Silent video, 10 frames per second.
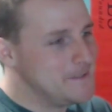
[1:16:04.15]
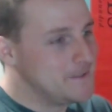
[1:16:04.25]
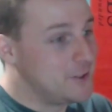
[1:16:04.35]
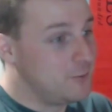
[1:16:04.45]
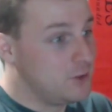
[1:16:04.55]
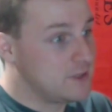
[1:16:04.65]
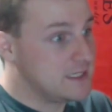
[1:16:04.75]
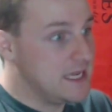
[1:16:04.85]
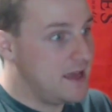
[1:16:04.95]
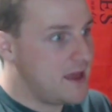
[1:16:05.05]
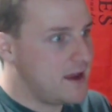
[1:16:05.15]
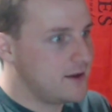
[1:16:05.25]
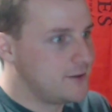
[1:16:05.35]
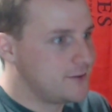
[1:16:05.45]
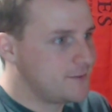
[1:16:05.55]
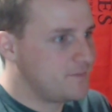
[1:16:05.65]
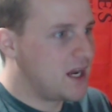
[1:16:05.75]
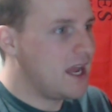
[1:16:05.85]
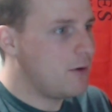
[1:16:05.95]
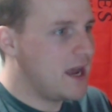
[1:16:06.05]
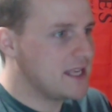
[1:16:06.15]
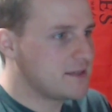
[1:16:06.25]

So we'll see how that goes. Iowa has